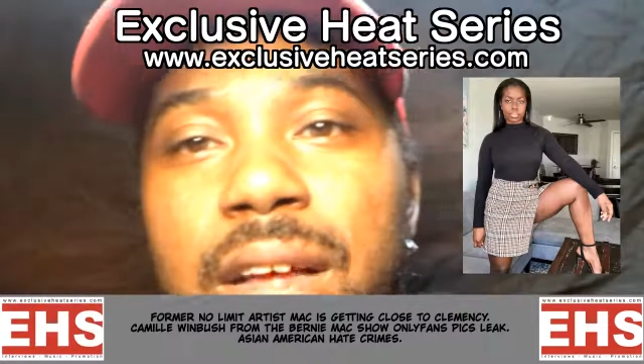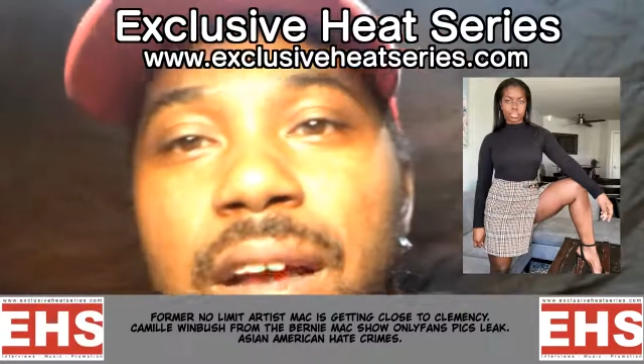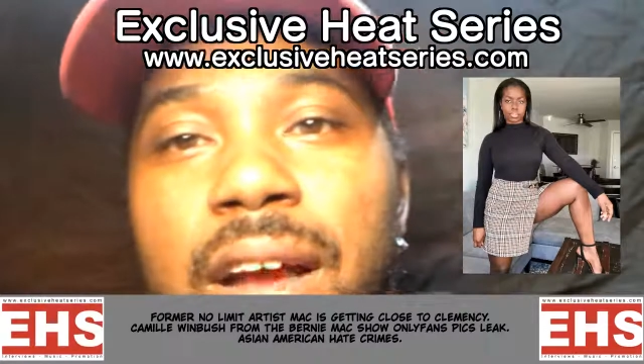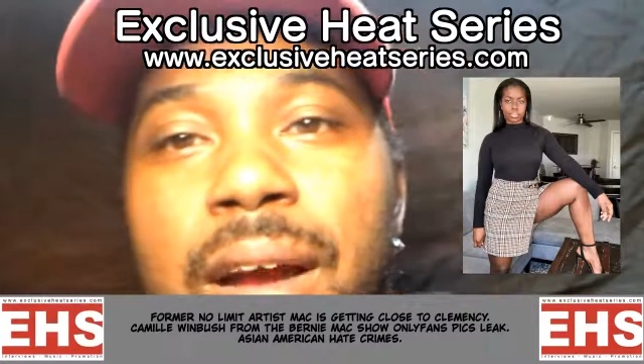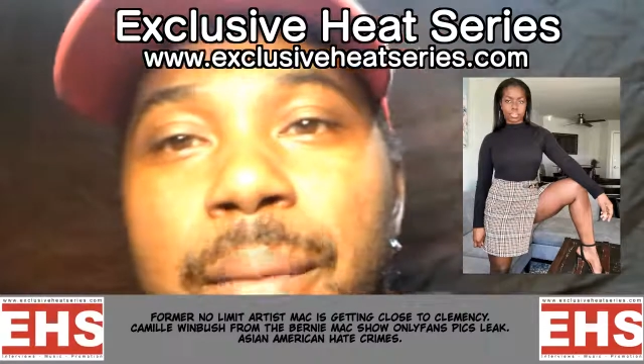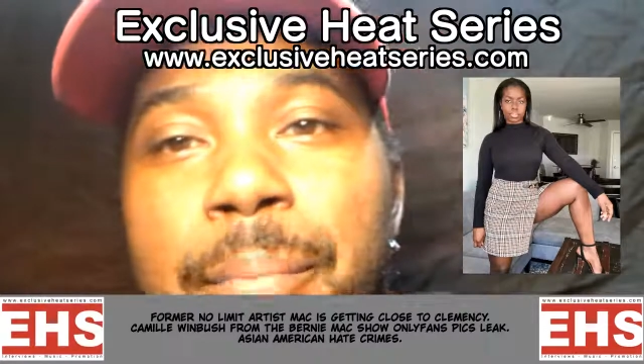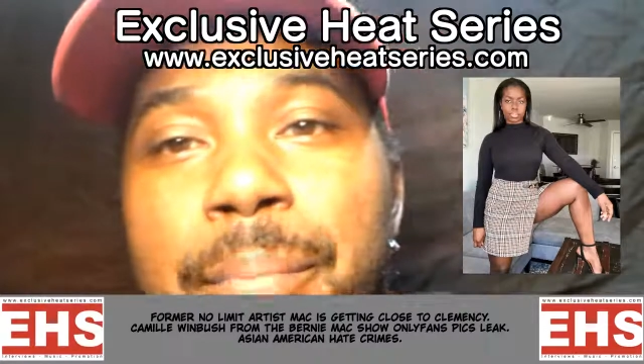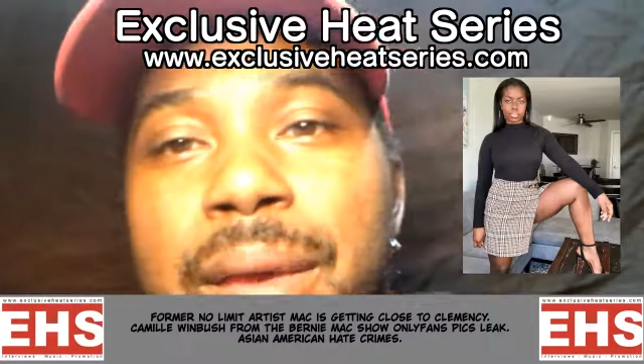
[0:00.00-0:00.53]

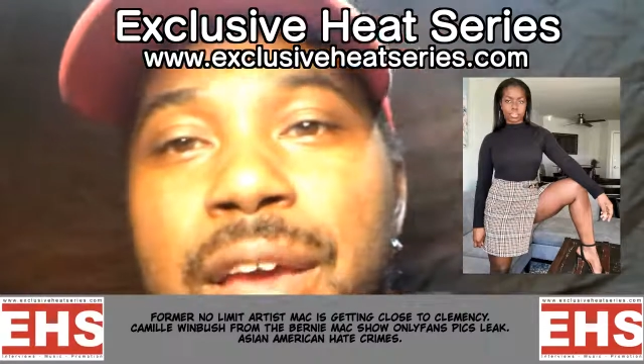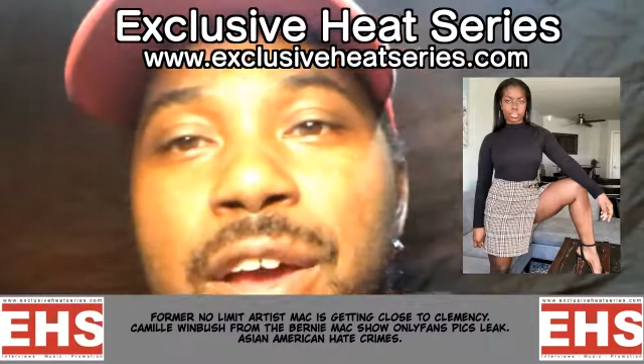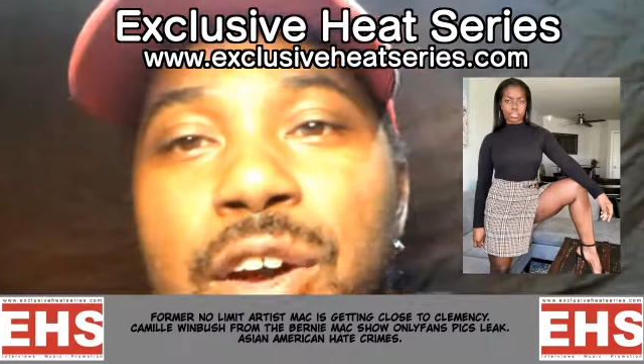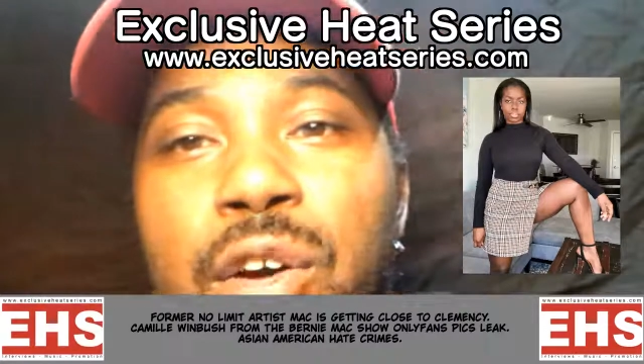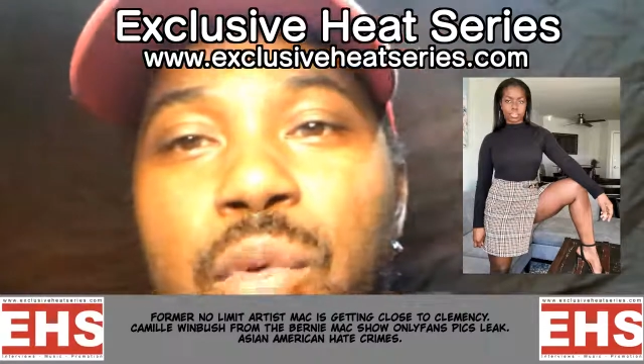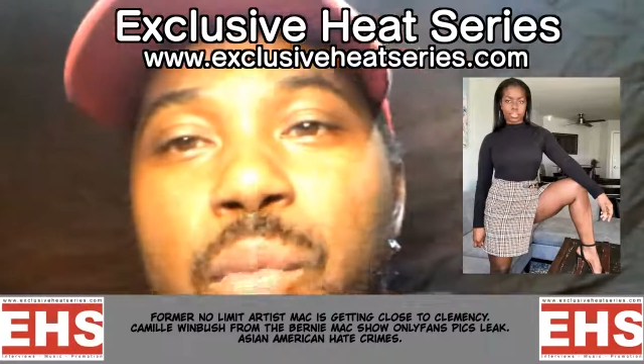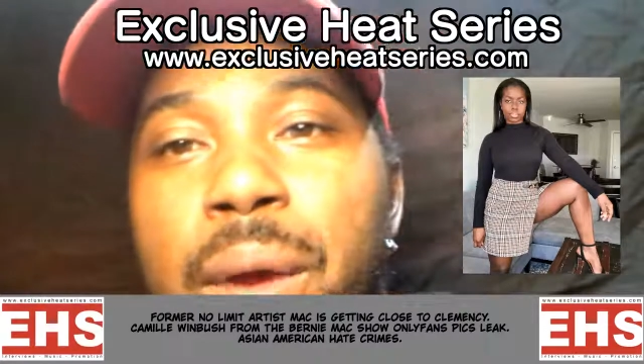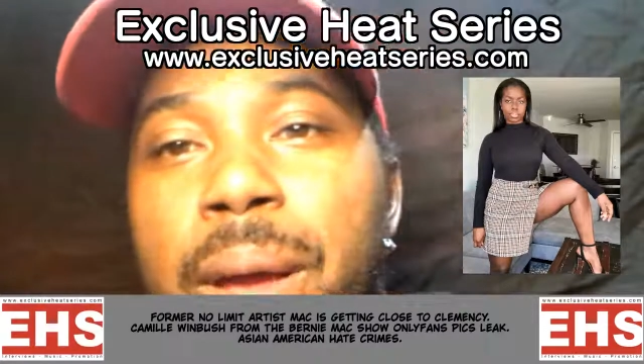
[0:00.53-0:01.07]

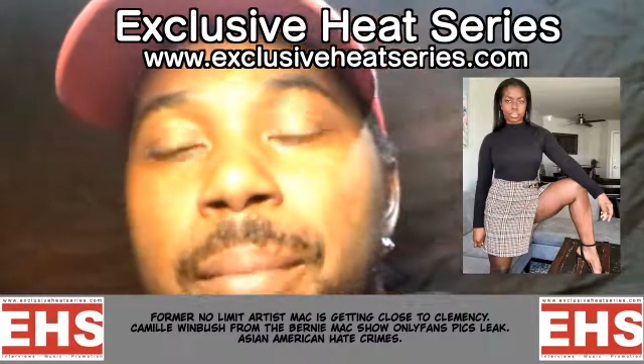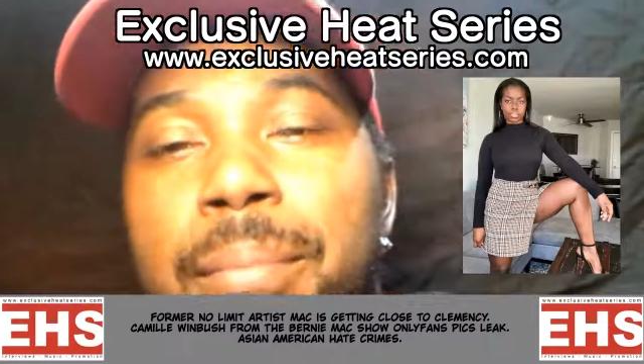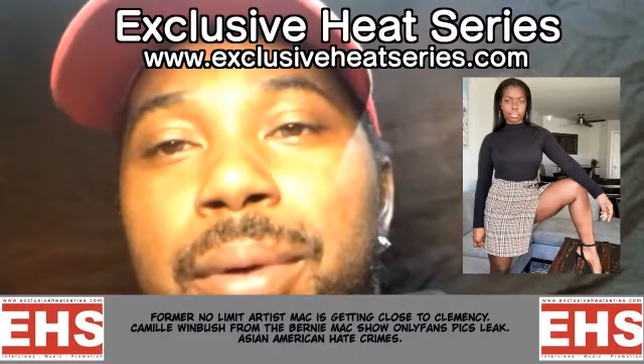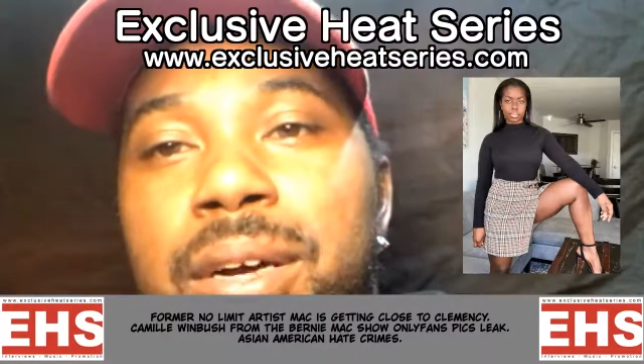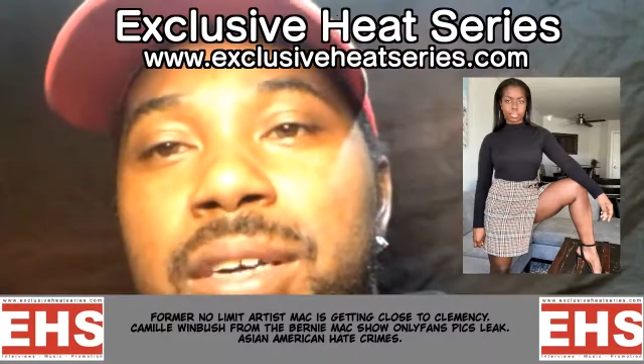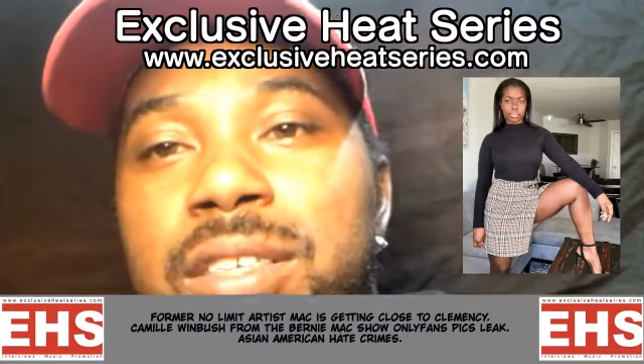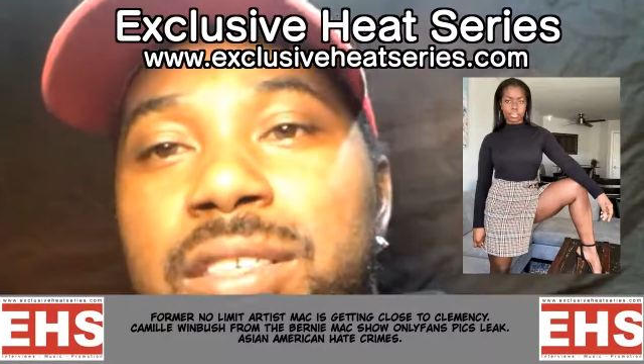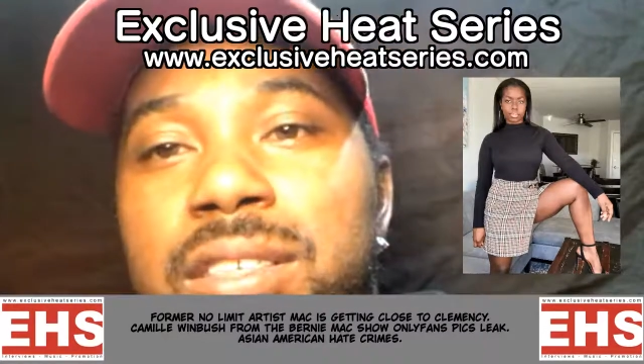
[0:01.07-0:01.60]
Camille
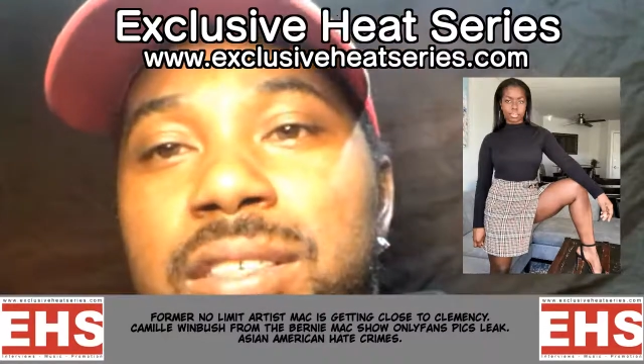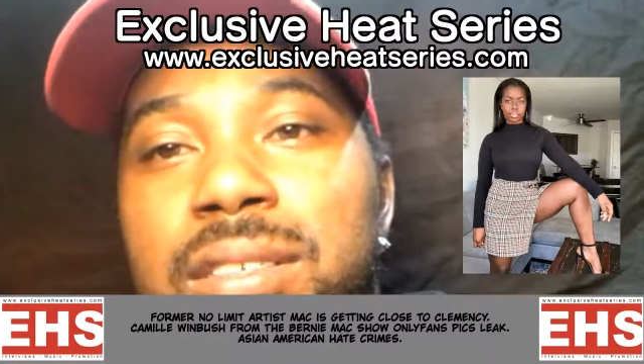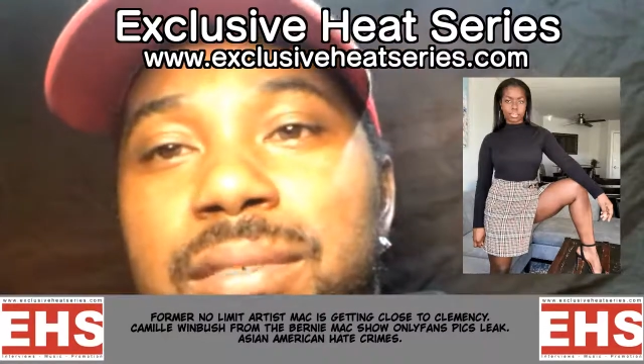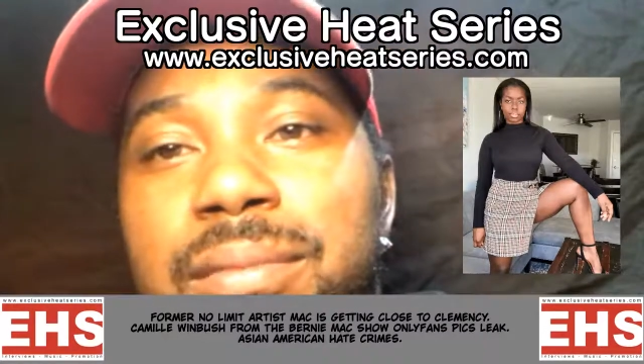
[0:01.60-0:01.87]
Winbush